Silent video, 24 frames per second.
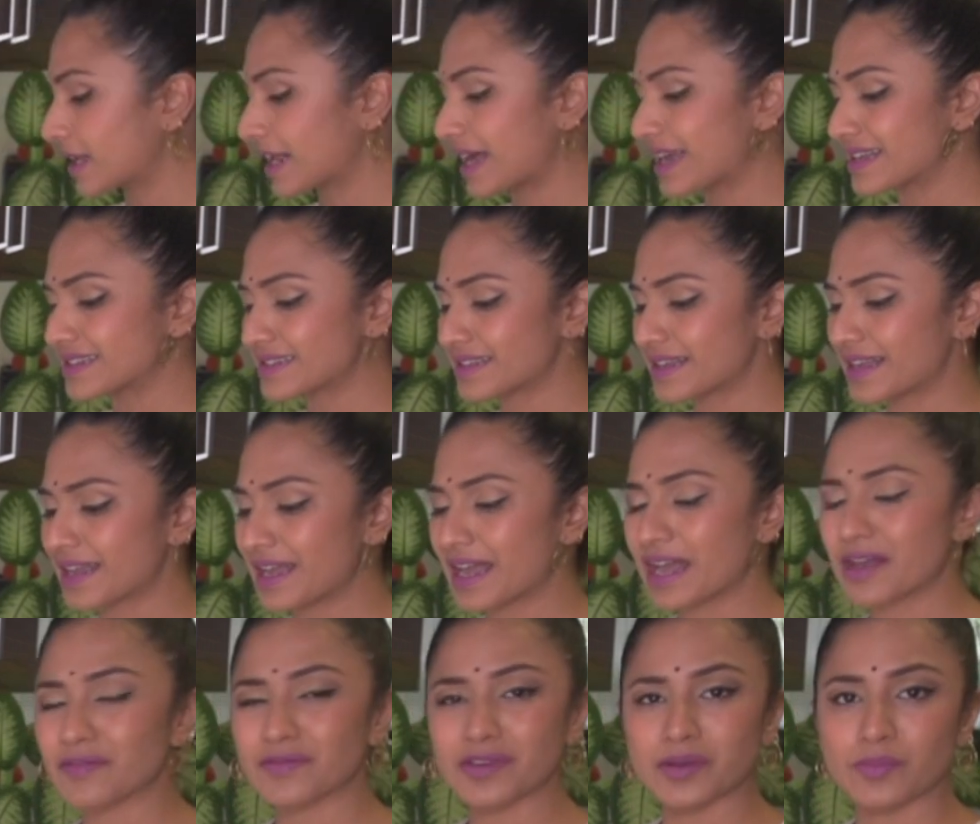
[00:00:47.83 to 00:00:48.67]
has a
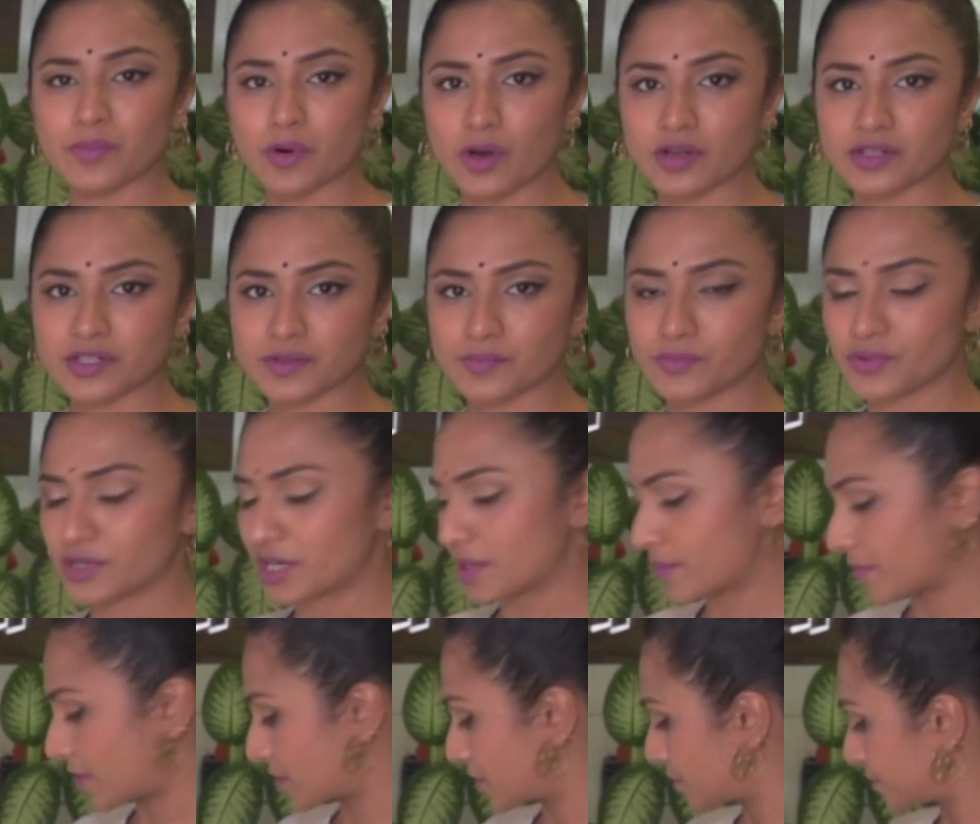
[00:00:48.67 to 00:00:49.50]
heavy bottom pretty
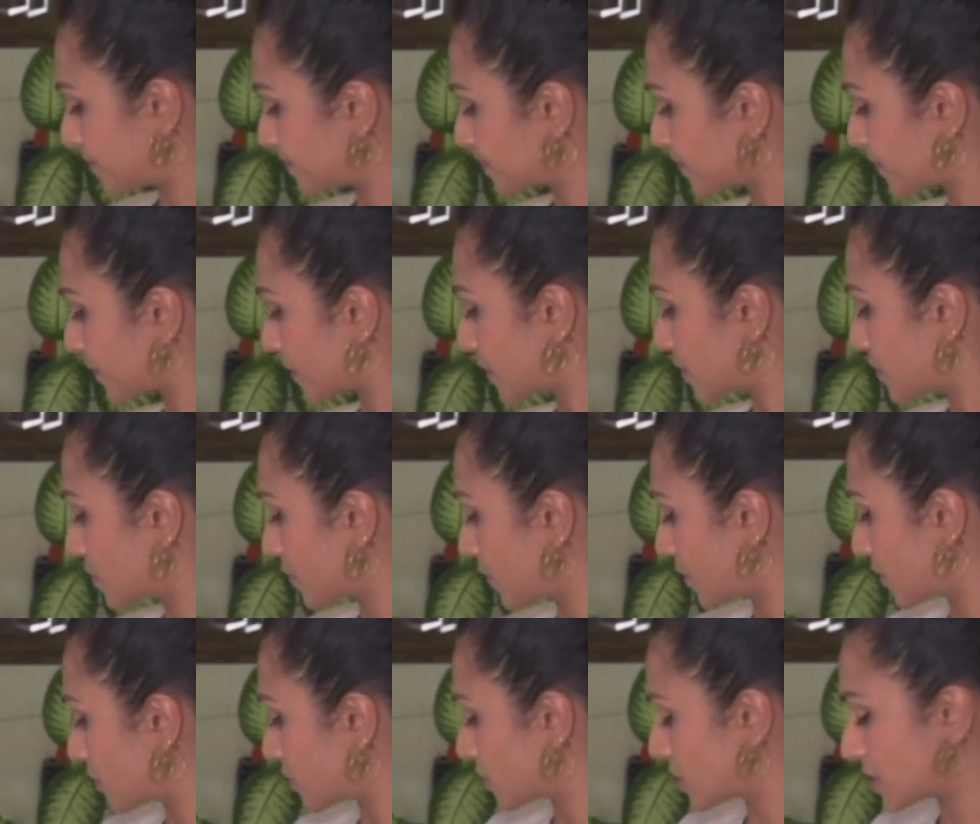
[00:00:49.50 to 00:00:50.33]
much. So we're
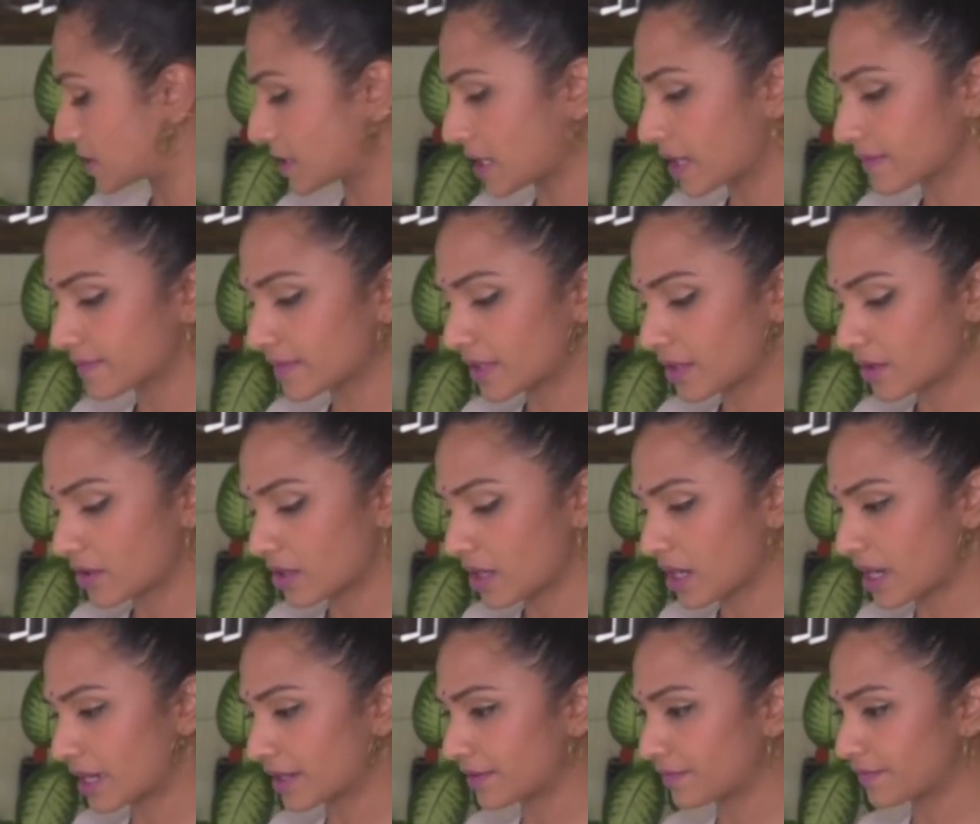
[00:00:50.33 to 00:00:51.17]
going to start that on a
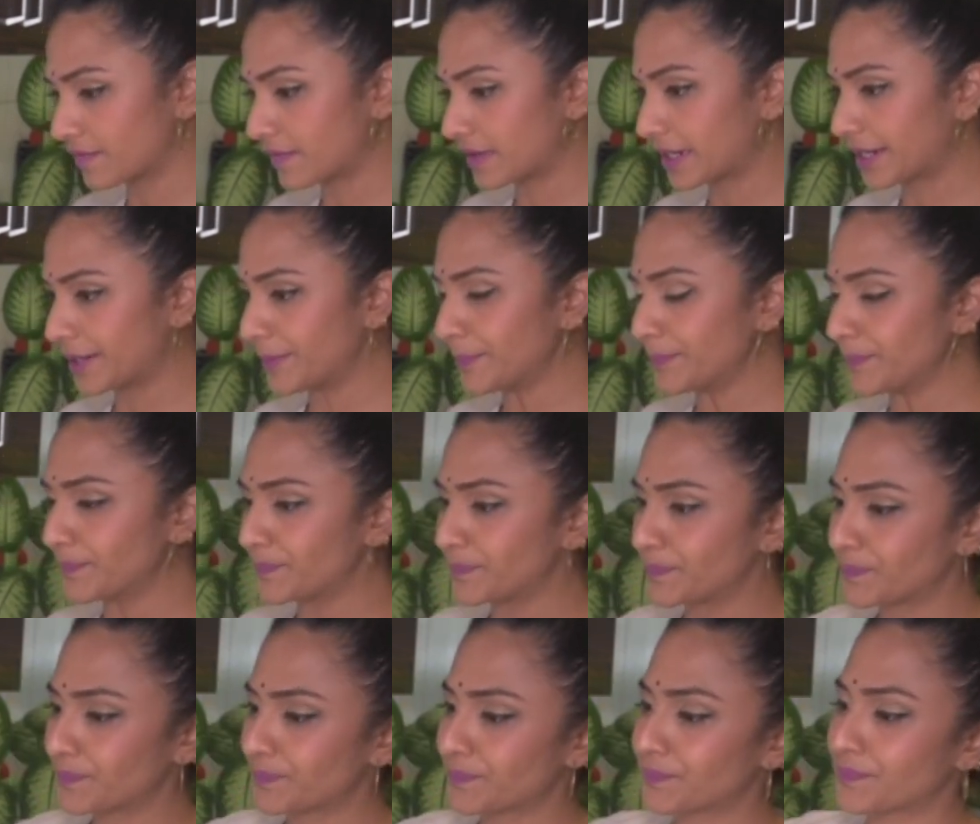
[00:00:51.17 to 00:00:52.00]
high flame.
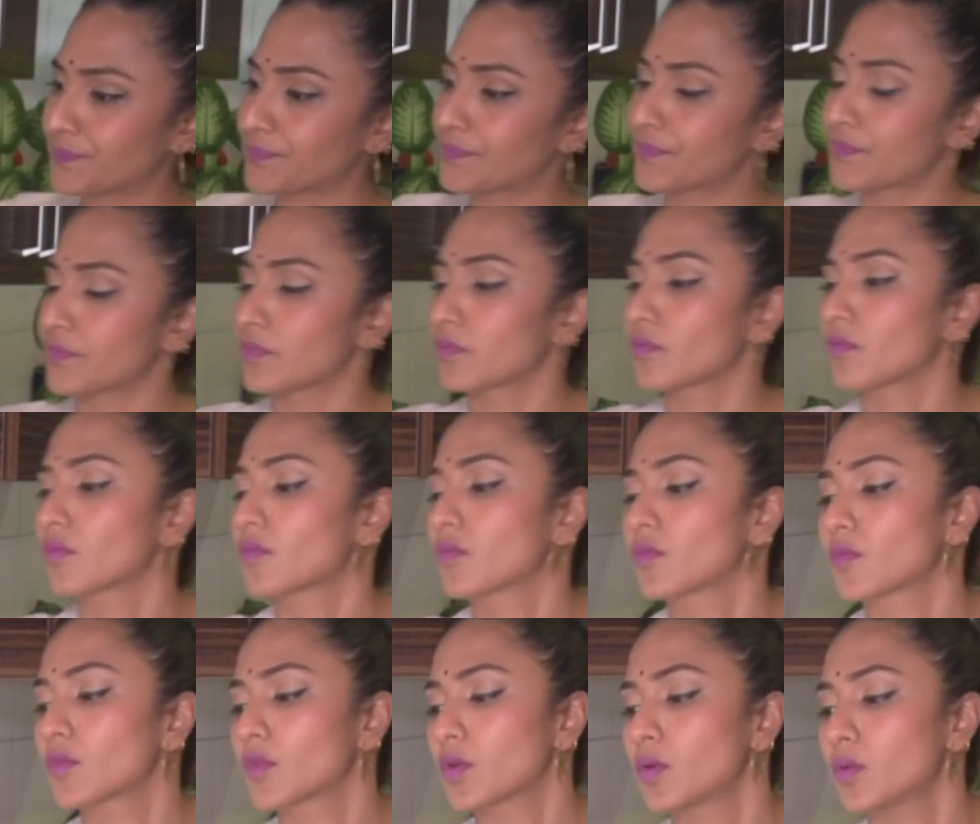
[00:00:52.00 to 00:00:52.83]

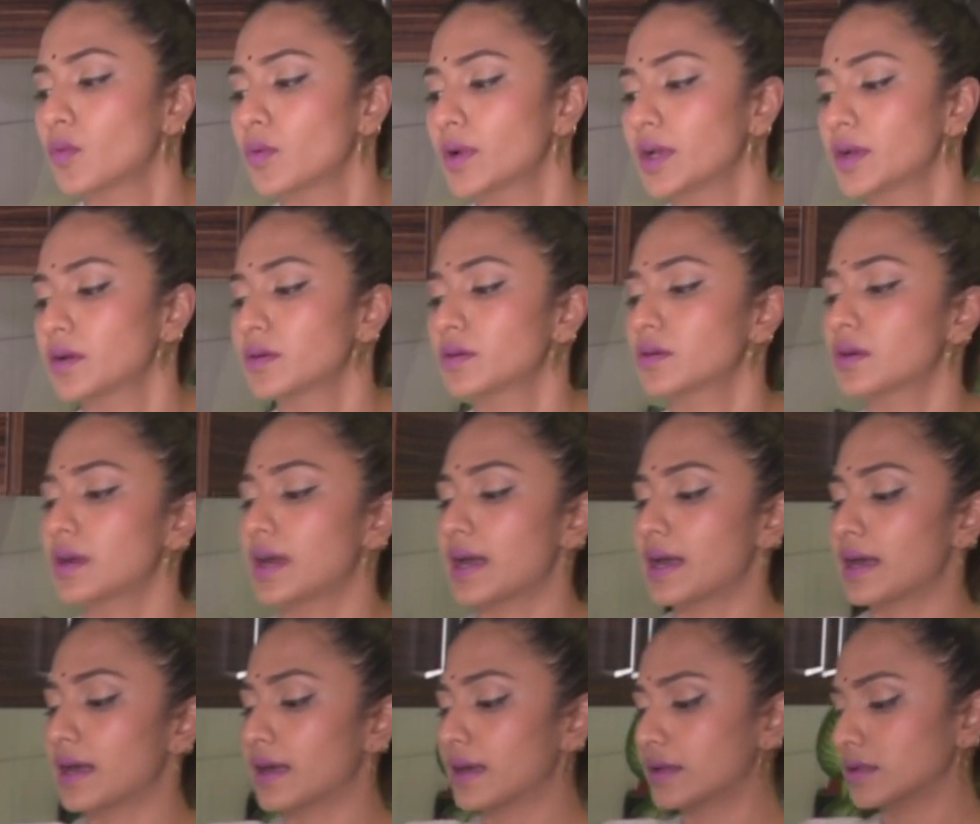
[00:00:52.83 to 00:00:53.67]
We're going to
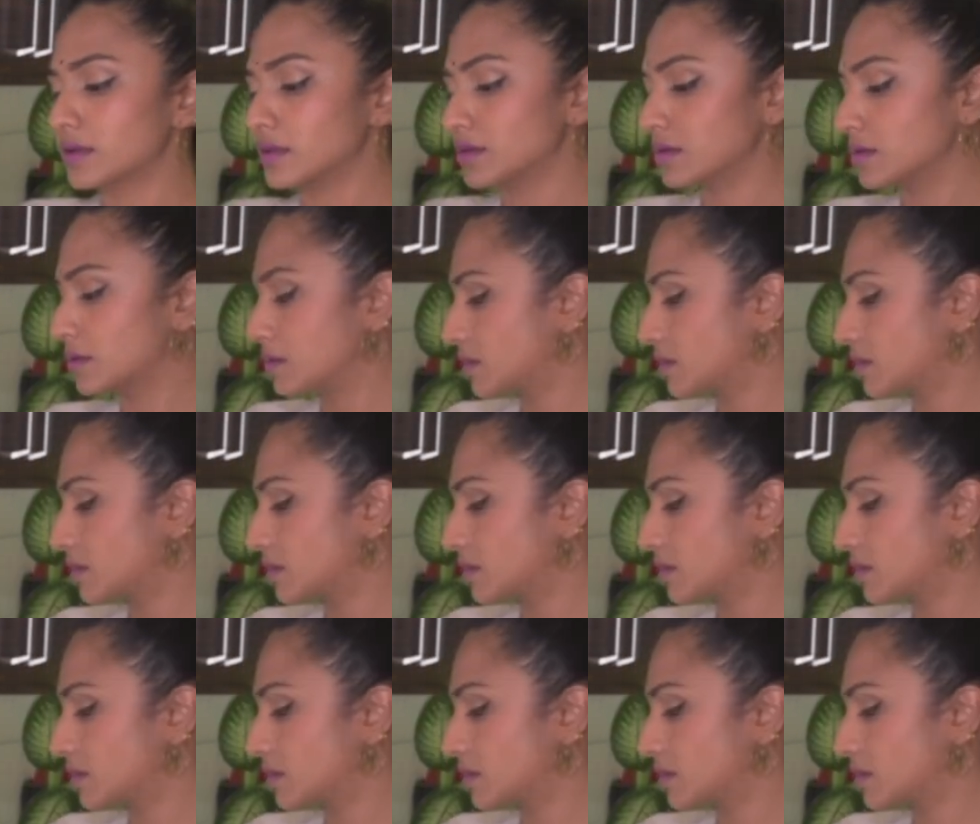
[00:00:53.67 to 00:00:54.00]
add